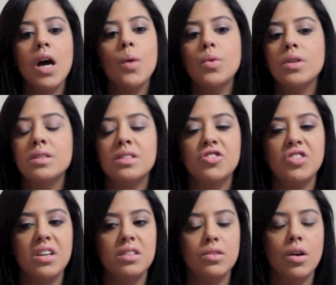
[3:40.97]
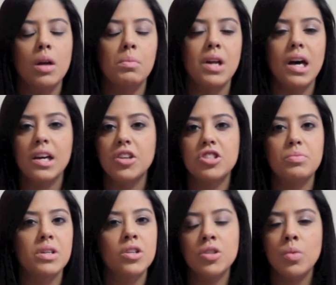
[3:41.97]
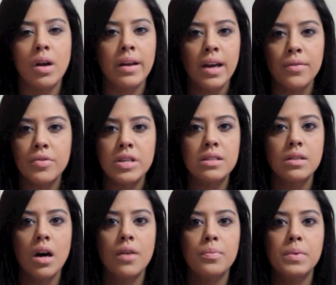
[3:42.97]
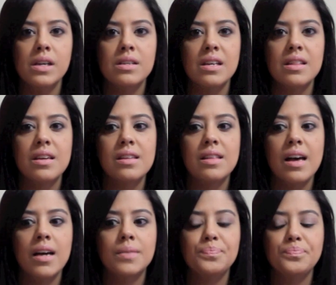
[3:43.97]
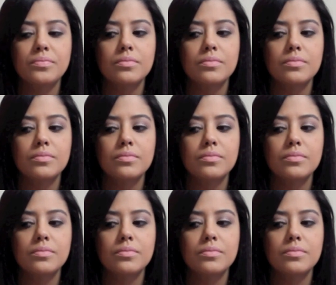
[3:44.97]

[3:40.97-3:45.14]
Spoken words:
I wouldn't suggest starting blogging just because you want to get free stuff, because I think that